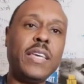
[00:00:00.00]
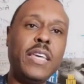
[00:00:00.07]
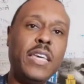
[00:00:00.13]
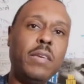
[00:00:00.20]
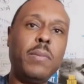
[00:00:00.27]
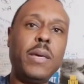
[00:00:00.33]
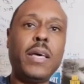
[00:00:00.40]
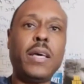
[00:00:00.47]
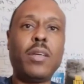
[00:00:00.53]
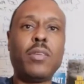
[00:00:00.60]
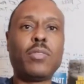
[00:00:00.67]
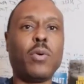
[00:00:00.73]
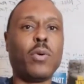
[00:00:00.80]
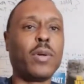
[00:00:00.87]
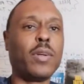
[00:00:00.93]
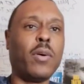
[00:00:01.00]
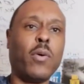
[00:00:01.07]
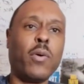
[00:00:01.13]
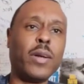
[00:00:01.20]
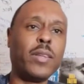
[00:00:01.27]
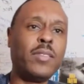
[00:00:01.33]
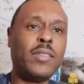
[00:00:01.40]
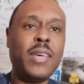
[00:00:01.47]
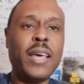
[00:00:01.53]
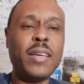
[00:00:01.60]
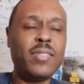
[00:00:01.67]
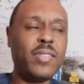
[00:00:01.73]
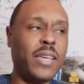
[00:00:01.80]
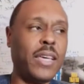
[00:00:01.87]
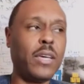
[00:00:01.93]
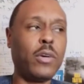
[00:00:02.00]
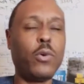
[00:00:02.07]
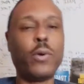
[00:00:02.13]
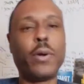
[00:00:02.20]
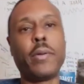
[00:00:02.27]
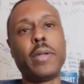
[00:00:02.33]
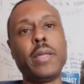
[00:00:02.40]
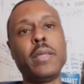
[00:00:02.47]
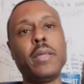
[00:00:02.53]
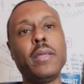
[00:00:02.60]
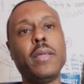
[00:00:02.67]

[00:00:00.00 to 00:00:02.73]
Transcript: emails or, or a text inquiry.